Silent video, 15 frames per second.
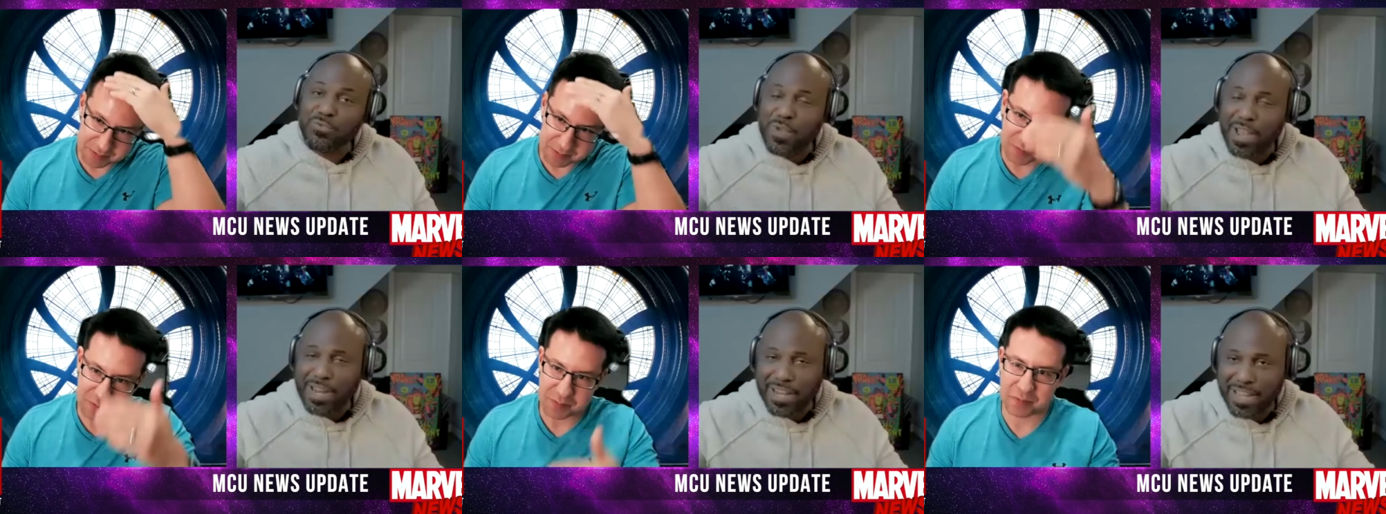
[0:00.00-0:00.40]

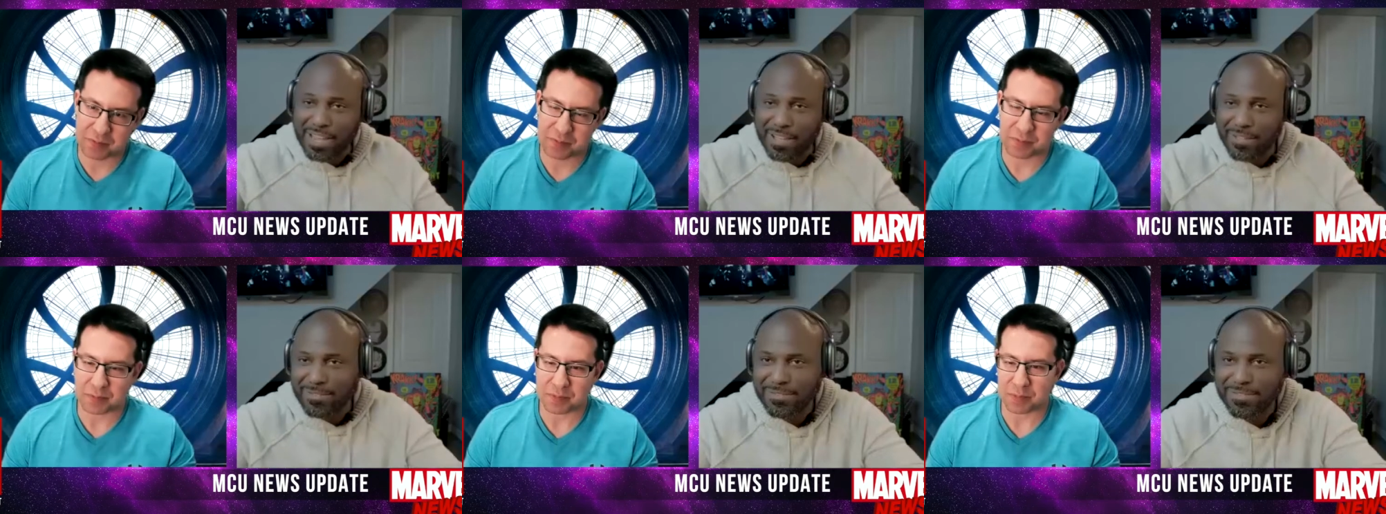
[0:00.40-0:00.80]
Speaker 1: soon right
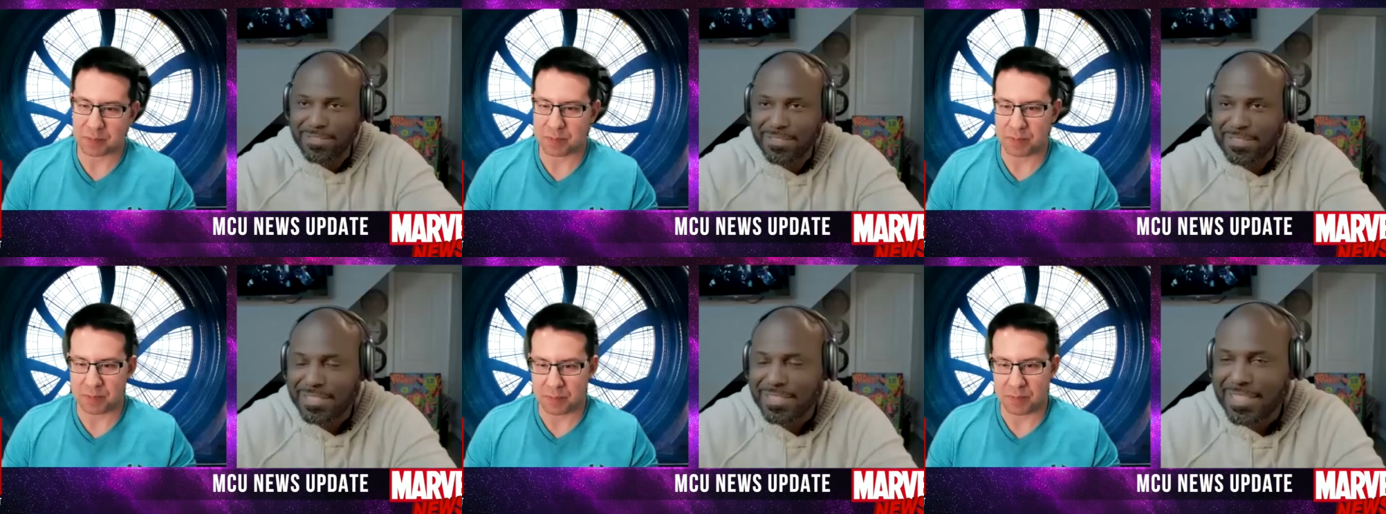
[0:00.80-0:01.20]
now.
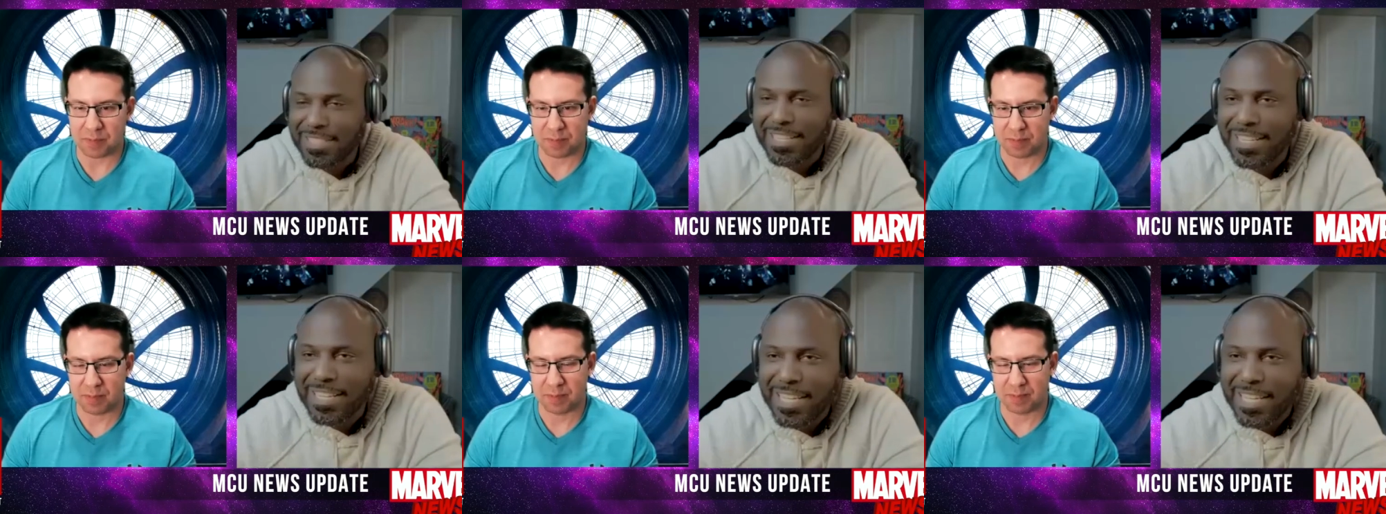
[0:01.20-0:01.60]

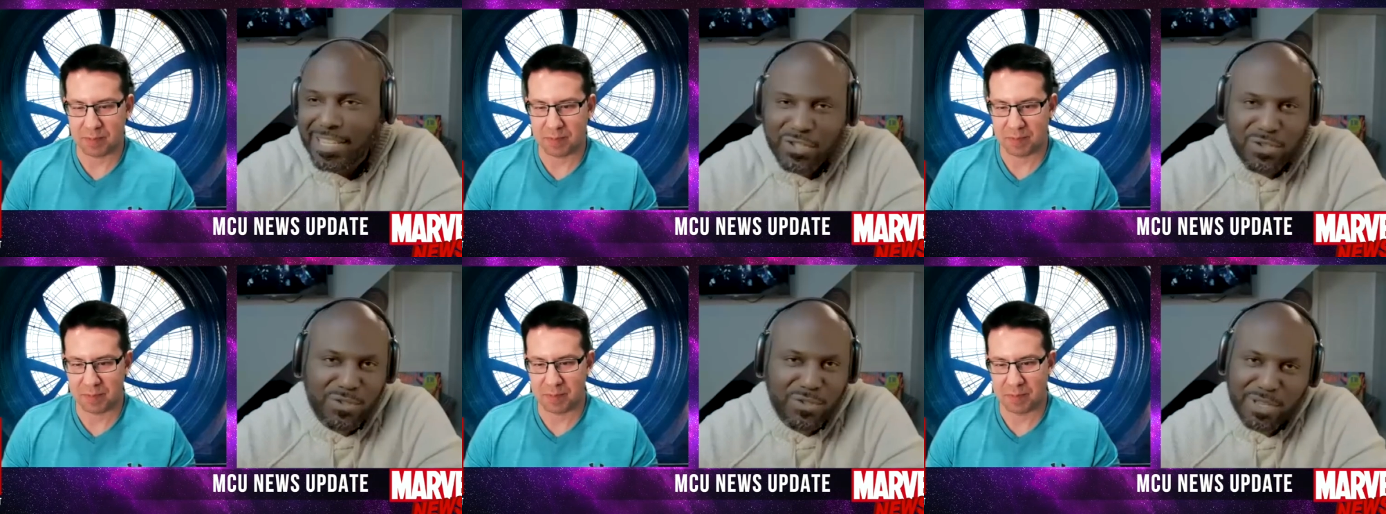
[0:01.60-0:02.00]

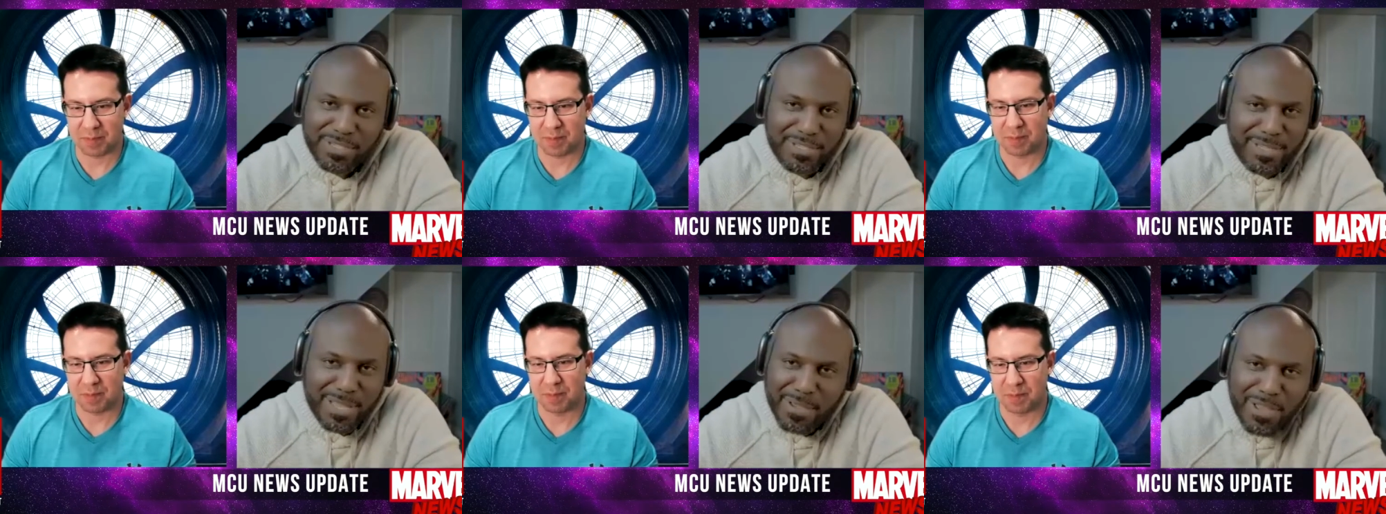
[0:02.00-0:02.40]
It's too,
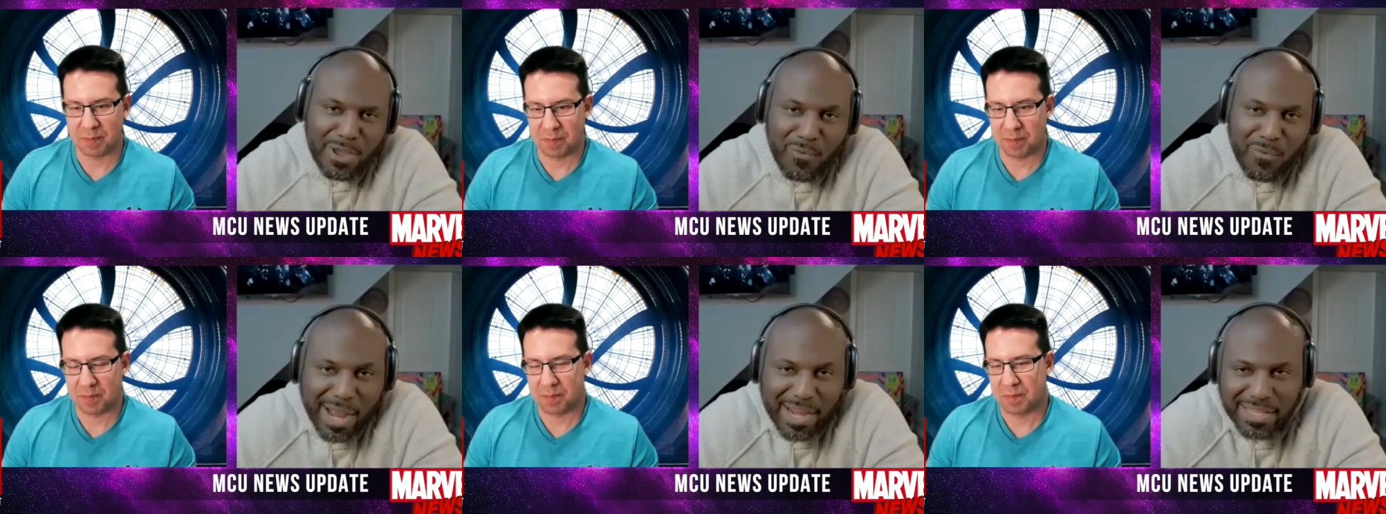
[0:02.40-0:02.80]
because they're,
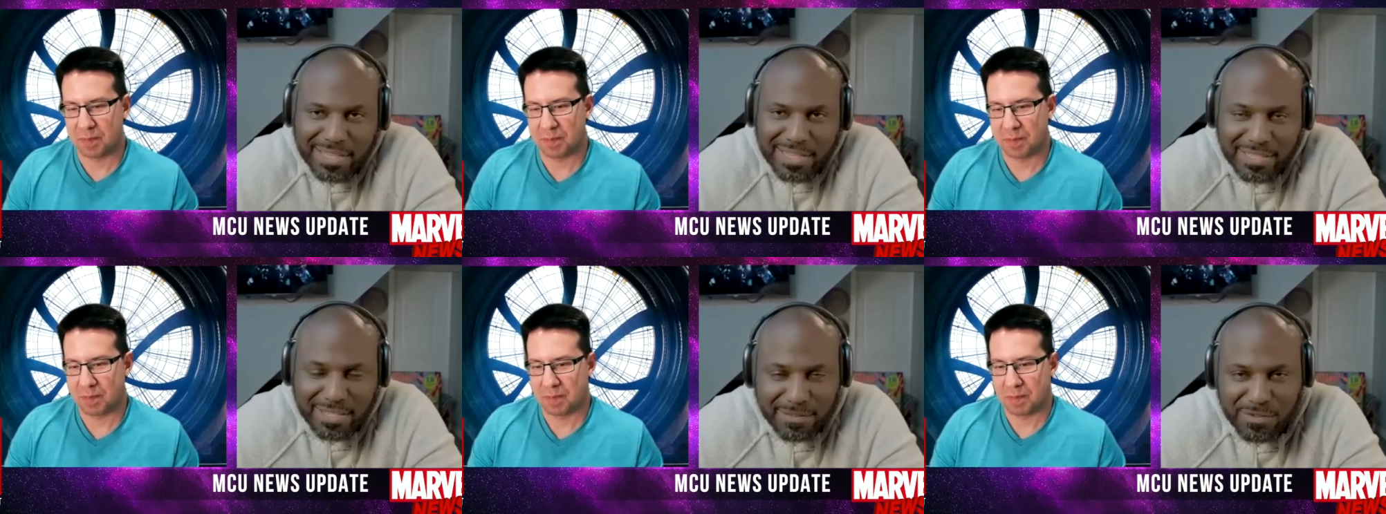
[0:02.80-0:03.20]
they're
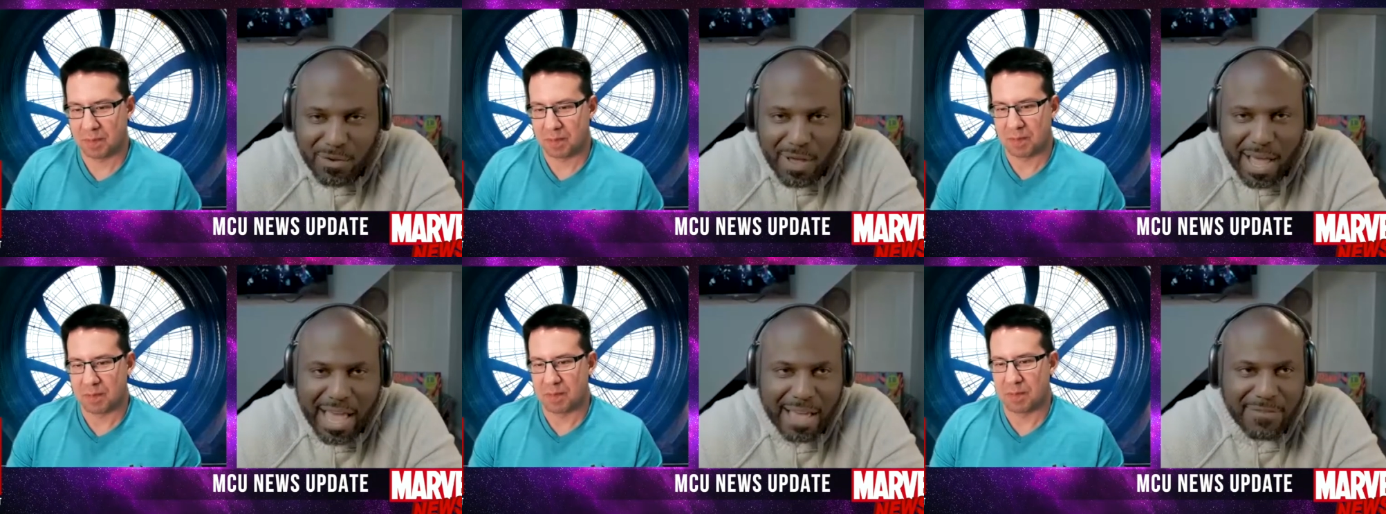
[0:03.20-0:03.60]
writing this stuff,
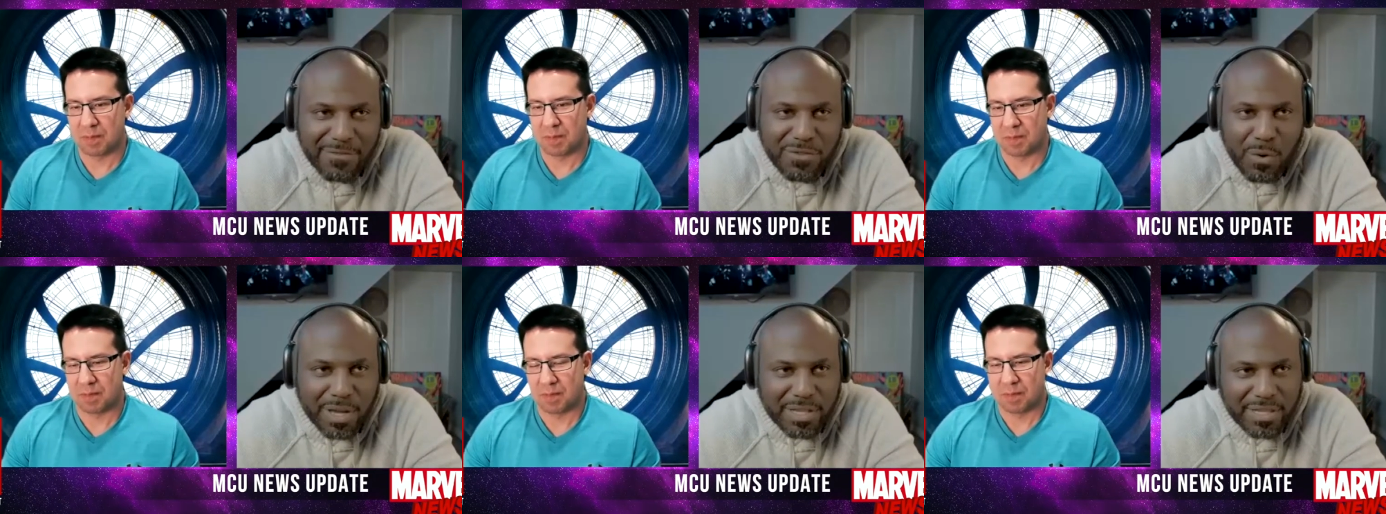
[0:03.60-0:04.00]
so I
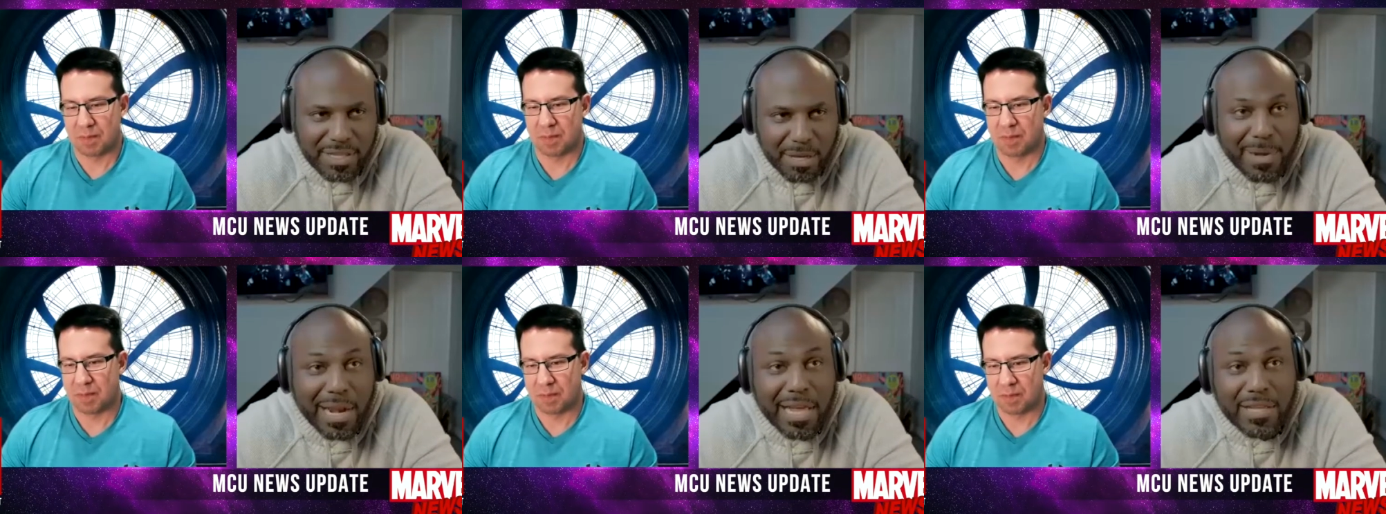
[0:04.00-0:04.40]
have no idea.